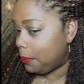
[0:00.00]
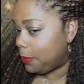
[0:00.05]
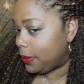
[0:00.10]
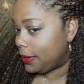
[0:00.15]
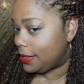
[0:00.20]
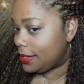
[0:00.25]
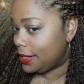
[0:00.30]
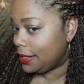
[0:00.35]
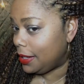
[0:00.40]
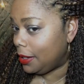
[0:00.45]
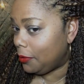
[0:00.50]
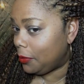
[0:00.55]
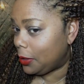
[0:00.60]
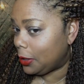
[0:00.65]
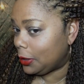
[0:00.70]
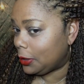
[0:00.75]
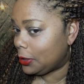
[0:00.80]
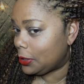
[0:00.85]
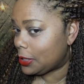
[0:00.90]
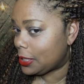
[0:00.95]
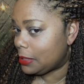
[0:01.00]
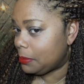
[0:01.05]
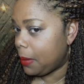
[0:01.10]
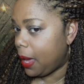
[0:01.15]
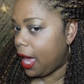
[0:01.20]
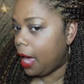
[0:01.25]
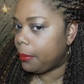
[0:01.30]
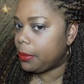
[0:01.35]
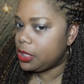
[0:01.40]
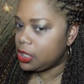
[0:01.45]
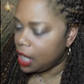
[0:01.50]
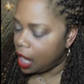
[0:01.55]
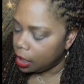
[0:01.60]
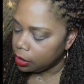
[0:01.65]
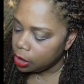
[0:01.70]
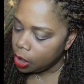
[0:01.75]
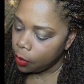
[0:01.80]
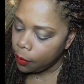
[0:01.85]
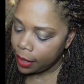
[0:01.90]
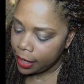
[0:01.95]
happy. She giving a little smile, but
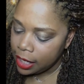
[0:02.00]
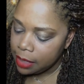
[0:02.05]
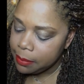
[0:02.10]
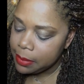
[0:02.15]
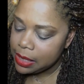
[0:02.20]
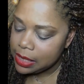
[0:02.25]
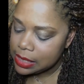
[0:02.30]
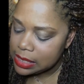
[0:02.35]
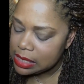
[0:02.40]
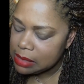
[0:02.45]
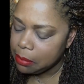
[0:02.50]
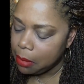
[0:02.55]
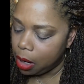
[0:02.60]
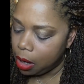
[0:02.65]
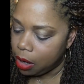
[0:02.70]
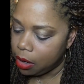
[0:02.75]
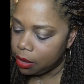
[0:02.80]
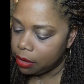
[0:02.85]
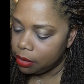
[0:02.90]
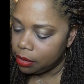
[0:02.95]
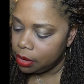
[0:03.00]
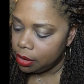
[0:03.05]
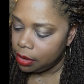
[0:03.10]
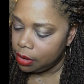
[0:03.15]
y'all know Amy is smart.